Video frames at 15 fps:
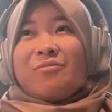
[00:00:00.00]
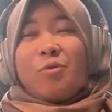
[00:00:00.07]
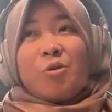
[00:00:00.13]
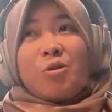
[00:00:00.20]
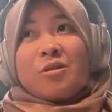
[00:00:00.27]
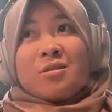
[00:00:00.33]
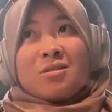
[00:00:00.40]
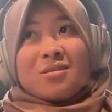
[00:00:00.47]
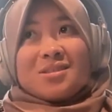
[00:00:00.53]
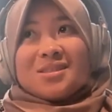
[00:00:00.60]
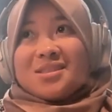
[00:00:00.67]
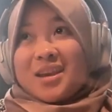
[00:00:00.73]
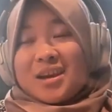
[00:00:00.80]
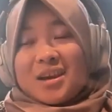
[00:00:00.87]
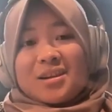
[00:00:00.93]
Fourth,
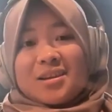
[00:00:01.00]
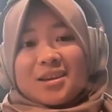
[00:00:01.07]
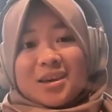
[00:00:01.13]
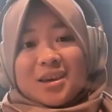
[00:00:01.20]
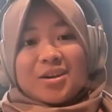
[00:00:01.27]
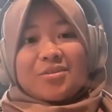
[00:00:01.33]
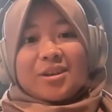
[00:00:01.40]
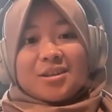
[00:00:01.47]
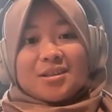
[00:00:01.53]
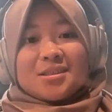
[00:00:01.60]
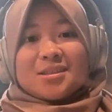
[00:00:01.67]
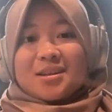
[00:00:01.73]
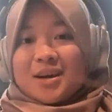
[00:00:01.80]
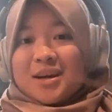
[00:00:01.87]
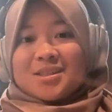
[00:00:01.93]
stay curious
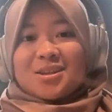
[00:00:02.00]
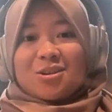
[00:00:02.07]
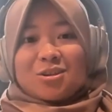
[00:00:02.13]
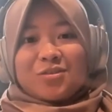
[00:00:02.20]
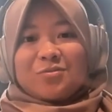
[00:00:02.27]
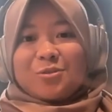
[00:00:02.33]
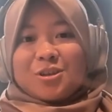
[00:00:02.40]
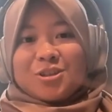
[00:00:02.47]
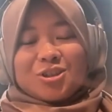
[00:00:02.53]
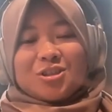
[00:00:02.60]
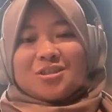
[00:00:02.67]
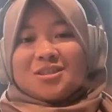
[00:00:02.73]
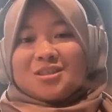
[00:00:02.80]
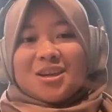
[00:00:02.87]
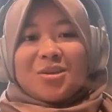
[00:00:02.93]
and ask a lot of
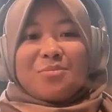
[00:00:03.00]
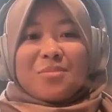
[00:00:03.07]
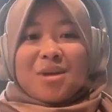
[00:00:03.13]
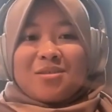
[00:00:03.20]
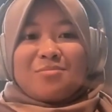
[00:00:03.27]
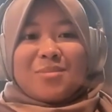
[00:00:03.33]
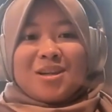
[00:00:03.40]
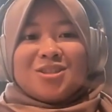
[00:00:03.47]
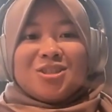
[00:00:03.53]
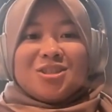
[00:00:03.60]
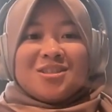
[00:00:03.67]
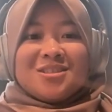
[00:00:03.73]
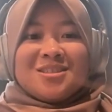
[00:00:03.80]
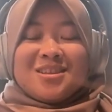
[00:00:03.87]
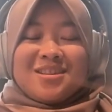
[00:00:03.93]
questions. I
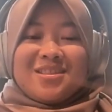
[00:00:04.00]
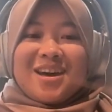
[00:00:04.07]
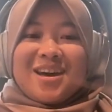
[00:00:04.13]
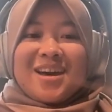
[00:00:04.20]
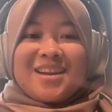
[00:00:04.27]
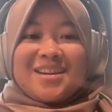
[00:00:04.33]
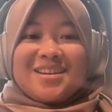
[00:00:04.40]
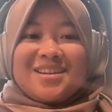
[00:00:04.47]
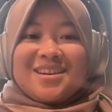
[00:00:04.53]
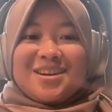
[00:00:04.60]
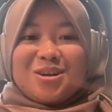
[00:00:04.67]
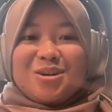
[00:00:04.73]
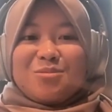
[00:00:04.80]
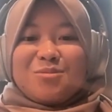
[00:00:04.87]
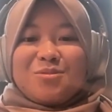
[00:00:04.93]
mentioned that
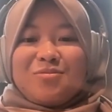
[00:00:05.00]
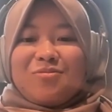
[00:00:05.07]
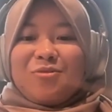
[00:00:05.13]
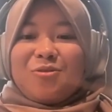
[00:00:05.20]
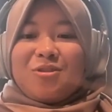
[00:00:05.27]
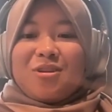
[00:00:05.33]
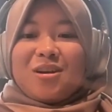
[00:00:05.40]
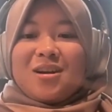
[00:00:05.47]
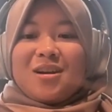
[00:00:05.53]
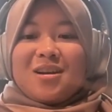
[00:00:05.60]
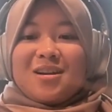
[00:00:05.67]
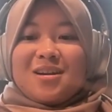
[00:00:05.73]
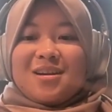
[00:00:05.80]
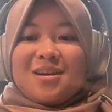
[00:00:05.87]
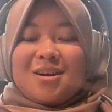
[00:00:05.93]

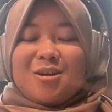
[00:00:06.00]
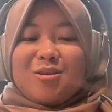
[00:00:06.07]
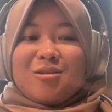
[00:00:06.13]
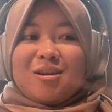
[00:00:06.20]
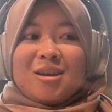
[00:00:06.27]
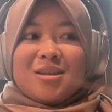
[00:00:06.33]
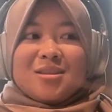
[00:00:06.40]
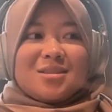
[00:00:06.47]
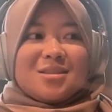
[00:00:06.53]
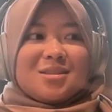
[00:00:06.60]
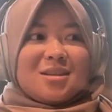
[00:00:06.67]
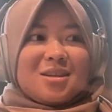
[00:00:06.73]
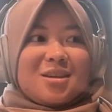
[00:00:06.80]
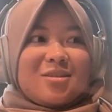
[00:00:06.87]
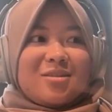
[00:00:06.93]
before.
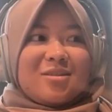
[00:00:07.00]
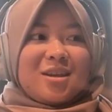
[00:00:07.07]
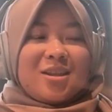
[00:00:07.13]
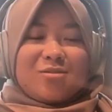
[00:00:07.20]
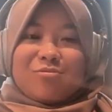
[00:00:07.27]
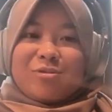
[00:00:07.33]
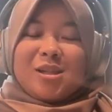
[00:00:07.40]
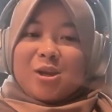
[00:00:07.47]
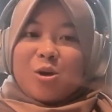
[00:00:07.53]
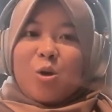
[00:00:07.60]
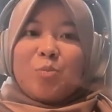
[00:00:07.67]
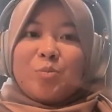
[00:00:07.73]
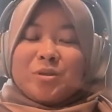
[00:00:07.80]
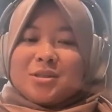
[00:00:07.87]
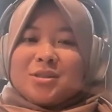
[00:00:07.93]
It really
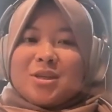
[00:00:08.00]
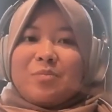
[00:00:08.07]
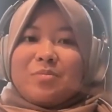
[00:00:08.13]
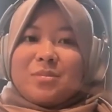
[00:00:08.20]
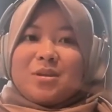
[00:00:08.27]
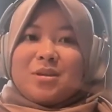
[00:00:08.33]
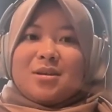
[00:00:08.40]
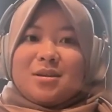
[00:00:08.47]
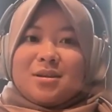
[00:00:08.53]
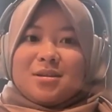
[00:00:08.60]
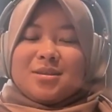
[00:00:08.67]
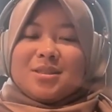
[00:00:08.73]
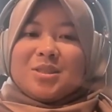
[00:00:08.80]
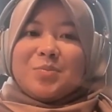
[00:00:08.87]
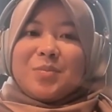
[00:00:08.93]
opens up
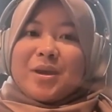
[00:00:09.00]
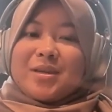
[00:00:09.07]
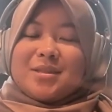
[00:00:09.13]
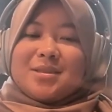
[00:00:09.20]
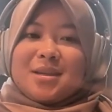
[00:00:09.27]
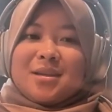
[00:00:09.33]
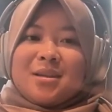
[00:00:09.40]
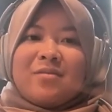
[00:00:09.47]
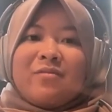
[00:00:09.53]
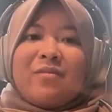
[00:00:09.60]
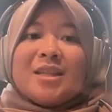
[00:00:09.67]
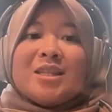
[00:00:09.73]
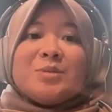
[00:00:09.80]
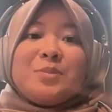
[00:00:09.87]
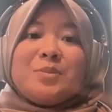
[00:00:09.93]
the space and
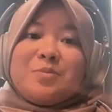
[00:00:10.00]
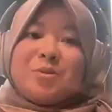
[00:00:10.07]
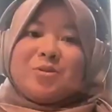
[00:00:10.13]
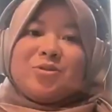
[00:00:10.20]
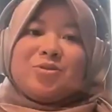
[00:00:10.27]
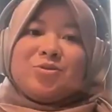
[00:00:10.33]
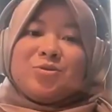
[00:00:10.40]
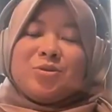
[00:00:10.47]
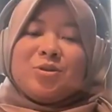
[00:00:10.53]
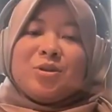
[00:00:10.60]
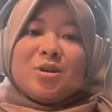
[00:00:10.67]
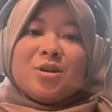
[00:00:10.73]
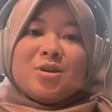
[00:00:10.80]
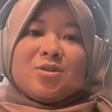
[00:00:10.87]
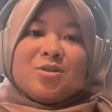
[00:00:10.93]
invites people to
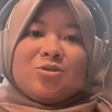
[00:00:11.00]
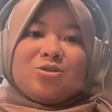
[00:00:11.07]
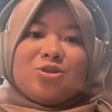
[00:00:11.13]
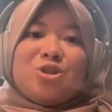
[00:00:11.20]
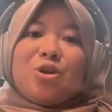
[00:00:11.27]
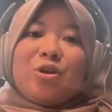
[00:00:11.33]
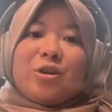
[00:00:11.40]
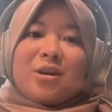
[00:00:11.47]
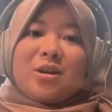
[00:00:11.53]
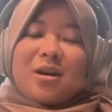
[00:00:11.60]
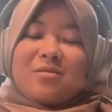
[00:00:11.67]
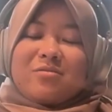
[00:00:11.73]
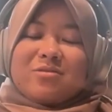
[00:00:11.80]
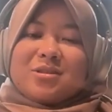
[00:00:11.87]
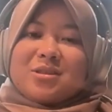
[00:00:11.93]
join the
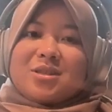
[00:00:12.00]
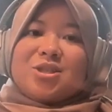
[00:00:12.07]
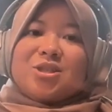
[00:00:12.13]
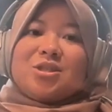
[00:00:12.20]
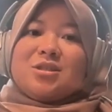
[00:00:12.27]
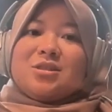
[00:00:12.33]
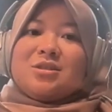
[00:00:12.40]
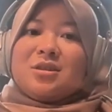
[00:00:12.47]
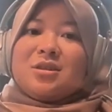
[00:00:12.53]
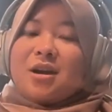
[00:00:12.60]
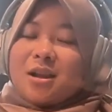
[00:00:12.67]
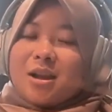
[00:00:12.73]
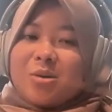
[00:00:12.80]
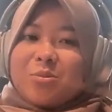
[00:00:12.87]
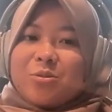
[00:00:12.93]
conversation and
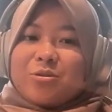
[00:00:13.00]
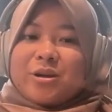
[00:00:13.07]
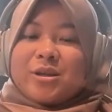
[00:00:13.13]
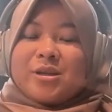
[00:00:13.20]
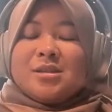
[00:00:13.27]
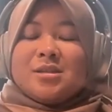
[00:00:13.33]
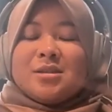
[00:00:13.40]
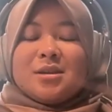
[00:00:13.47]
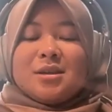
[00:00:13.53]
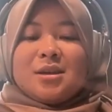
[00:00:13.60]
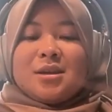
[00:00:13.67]
collaborate.